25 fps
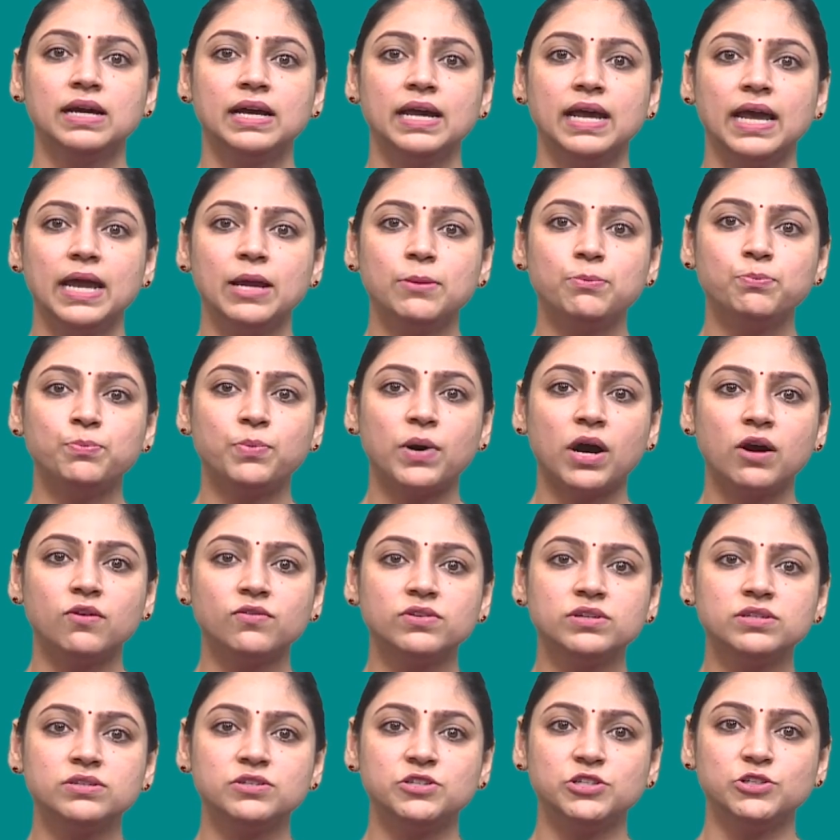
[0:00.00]

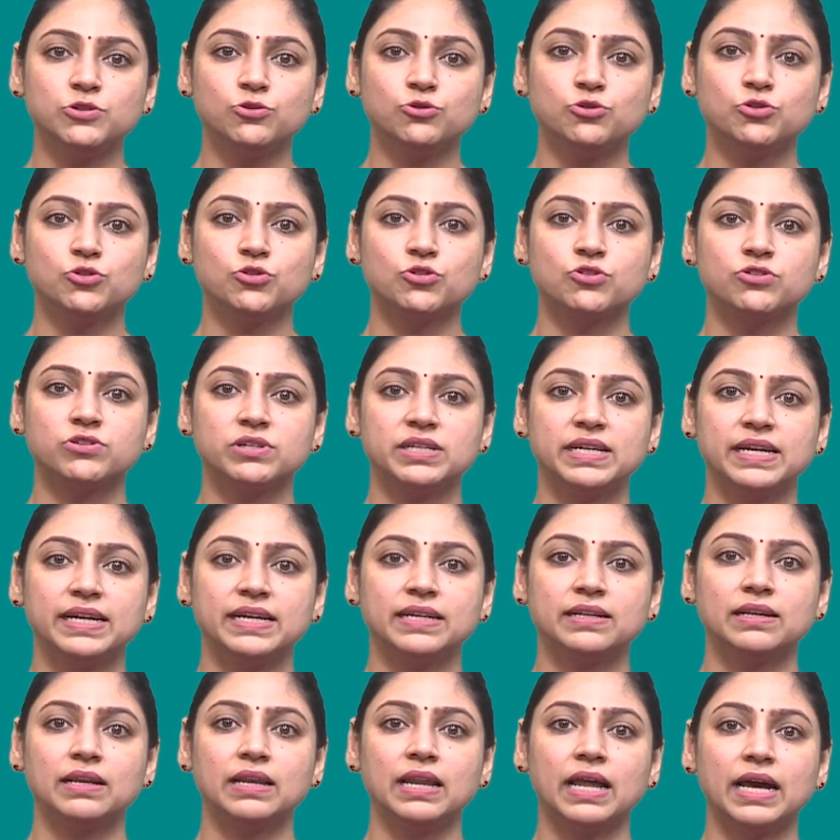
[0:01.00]
empowers you to
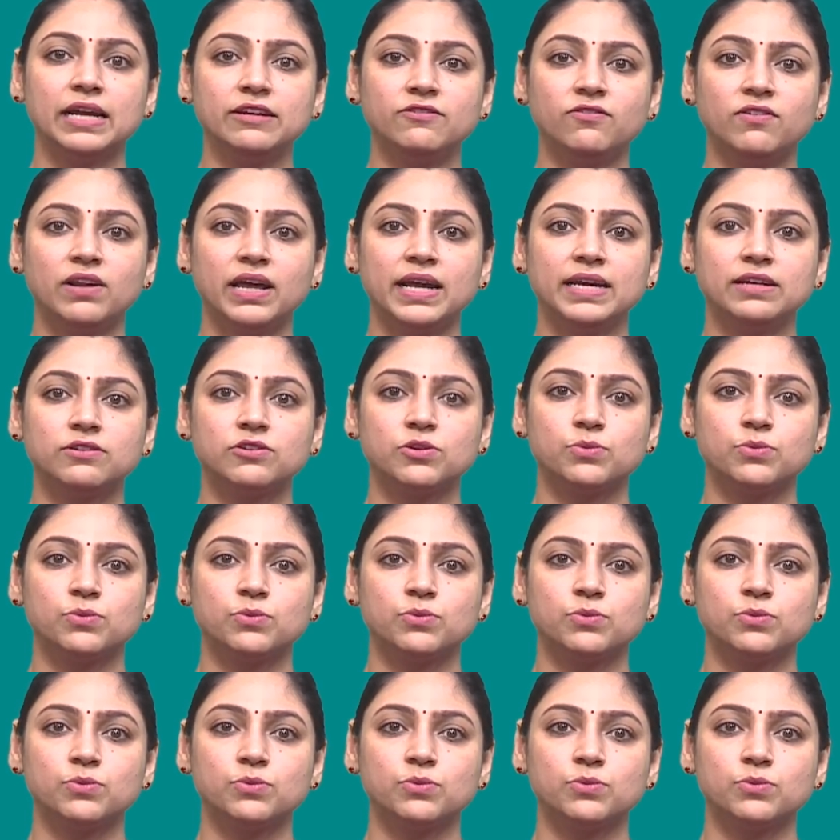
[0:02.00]
create lifelike